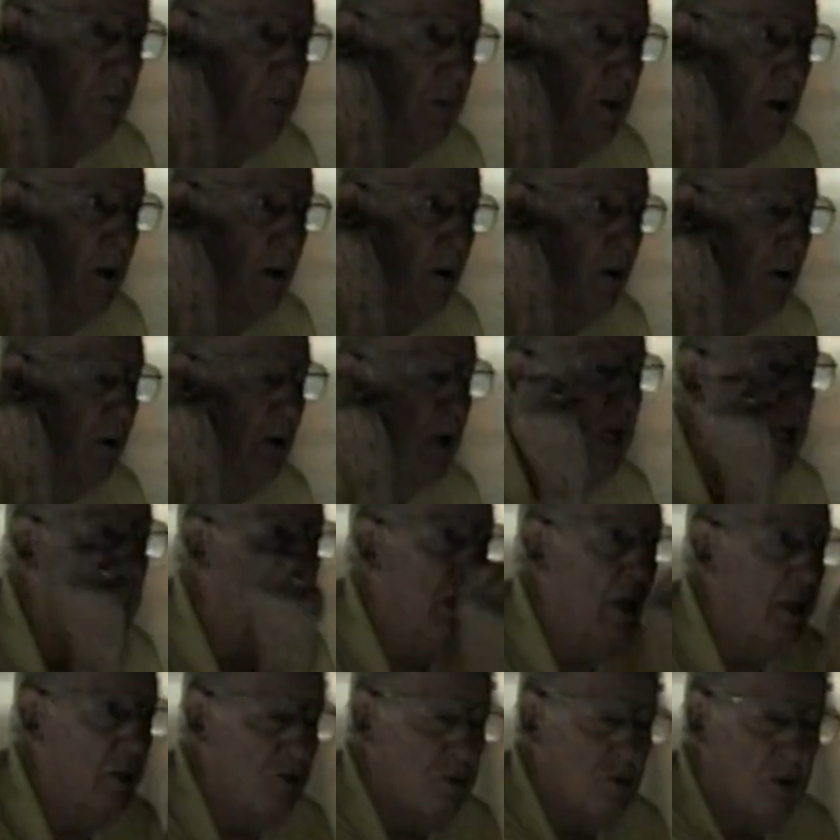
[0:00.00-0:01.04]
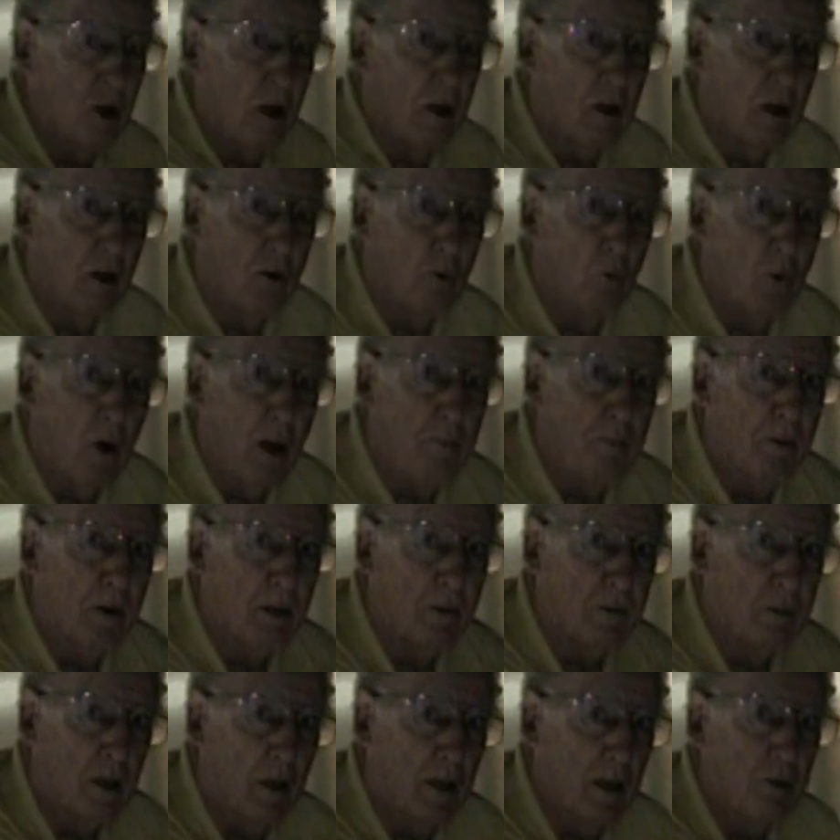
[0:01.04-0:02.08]
there, it's not going to wipe
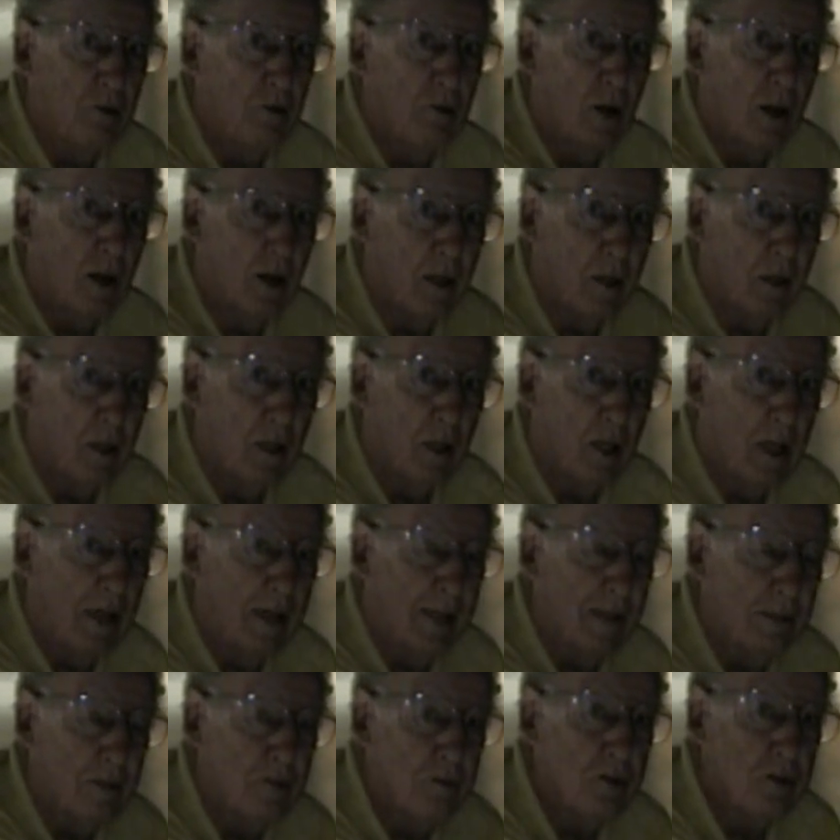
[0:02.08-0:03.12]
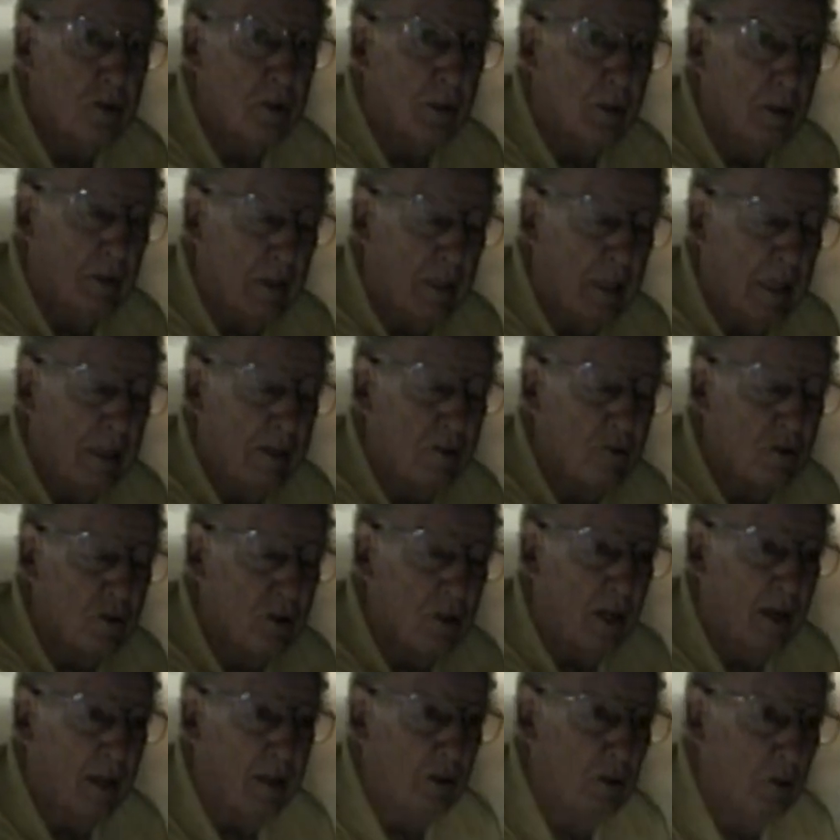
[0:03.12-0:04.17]
out the hydraulic lines
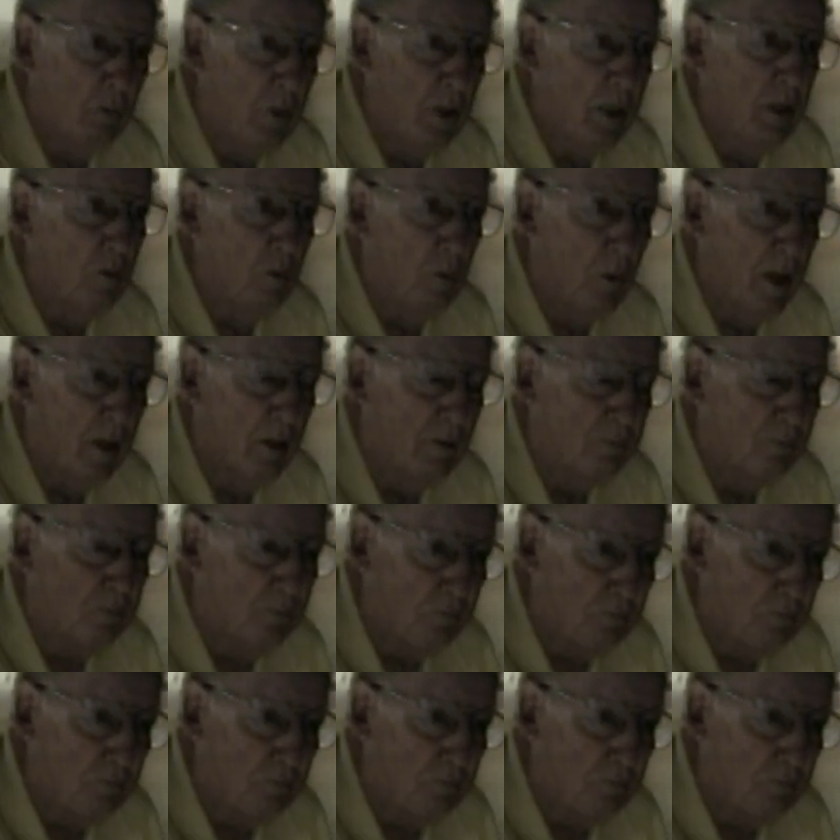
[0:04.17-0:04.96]
inside the wheel well.